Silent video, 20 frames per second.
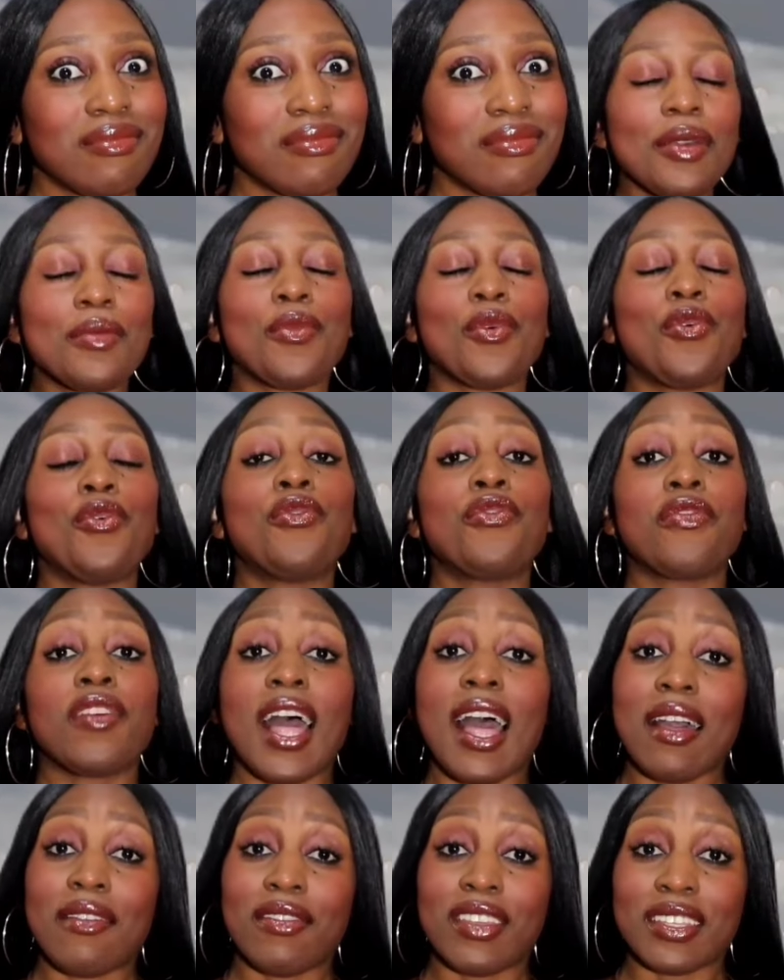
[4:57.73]
I am all for
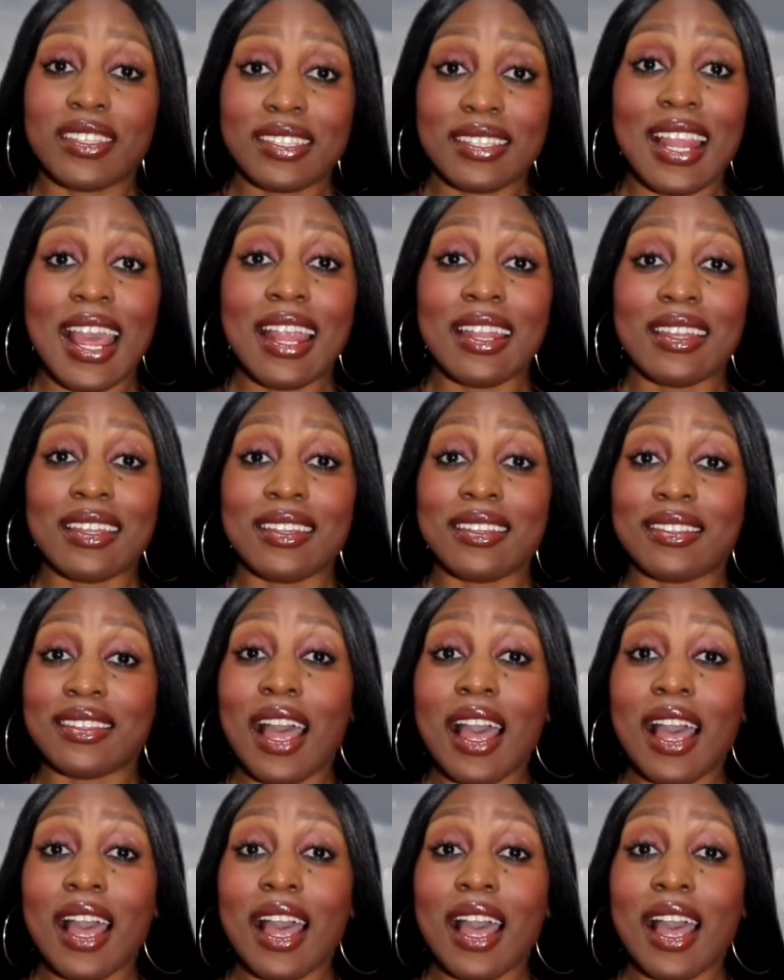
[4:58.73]
having standards.